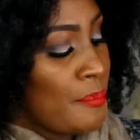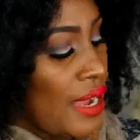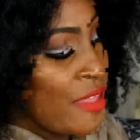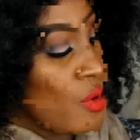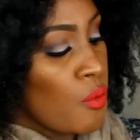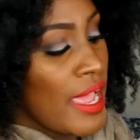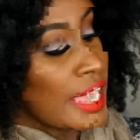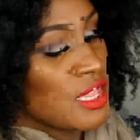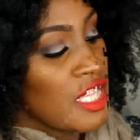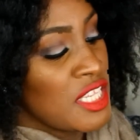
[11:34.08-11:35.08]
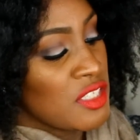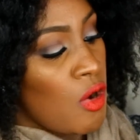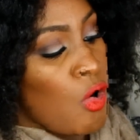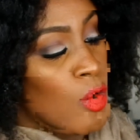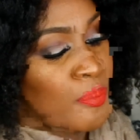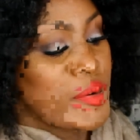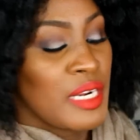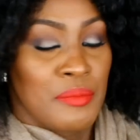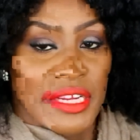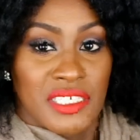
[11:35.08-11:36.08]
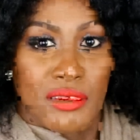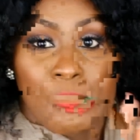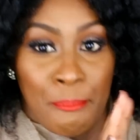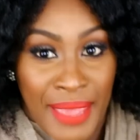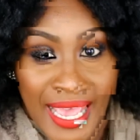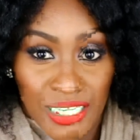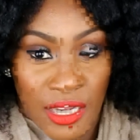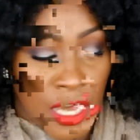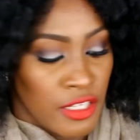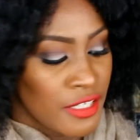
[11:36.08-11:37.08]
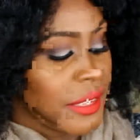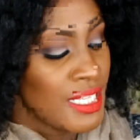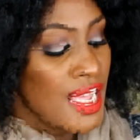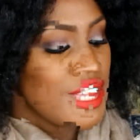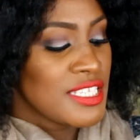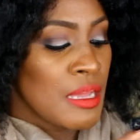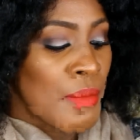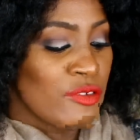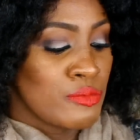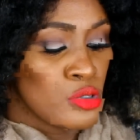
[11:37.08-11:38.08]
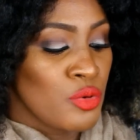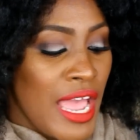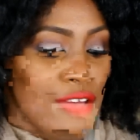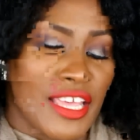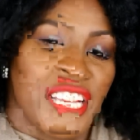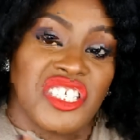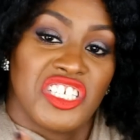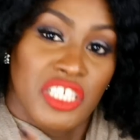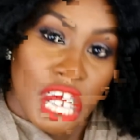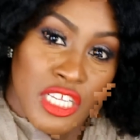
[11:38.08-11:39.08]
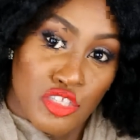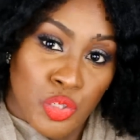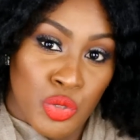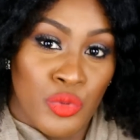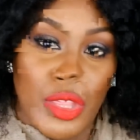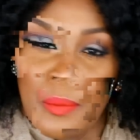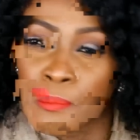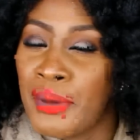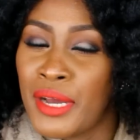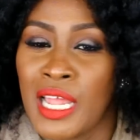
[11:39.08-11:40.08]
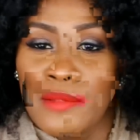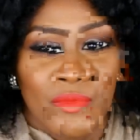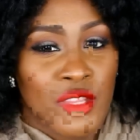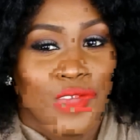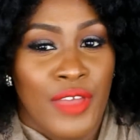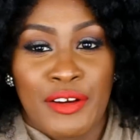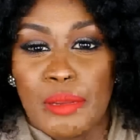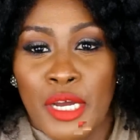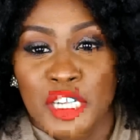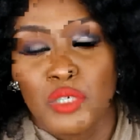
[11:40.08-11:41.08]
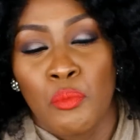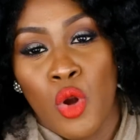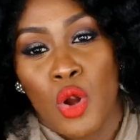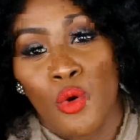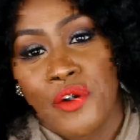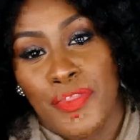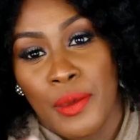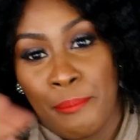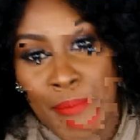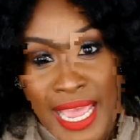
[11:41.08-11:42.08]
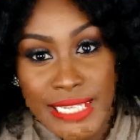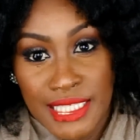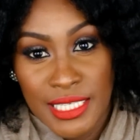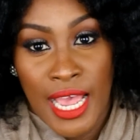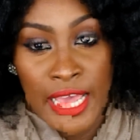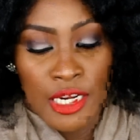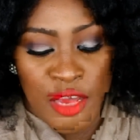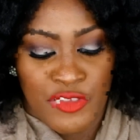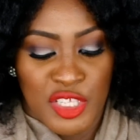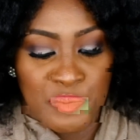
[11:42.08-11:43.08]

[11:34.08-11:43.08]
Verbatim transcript: By the way, these are all pretty much matte colors. Some of them do have like a sheen to them, but very much more on the matte side of the